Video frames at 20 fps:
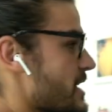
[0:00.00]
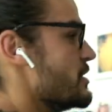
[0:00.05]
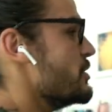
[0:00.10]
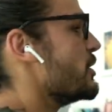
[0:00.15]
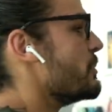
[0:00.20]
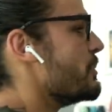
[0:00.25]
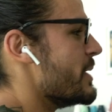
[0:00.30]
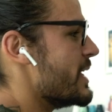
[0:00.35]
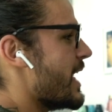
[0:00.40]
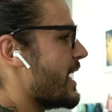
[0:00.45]
And you
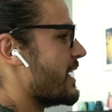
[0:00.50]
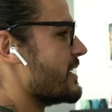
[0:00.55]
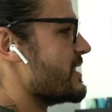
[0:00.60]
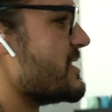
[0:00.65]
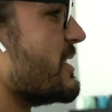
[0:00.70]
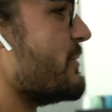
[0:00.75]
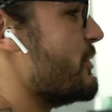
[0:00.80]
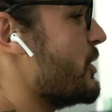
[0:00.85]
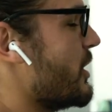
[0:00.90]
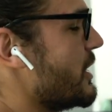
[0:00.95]
can be
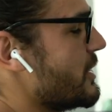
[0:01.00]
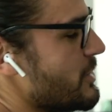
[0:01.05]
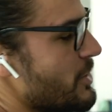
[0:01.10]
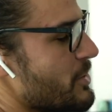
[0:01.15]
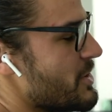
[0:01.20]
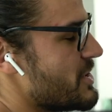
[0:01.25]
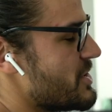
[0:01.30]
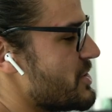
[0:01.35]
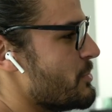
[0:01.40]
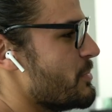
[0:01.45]
honest. If you're like,
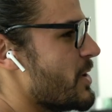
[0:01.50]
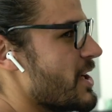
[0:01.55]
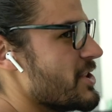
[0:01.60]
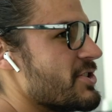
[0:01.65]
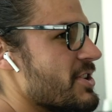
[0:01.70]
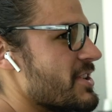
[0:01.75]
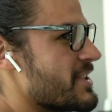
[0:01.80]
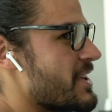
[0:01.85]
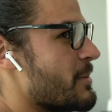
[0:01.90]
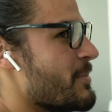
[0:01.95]
dude, it's too
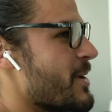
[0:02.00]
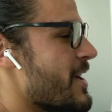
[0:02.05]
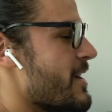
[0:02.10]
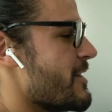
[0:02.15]
much, just give him a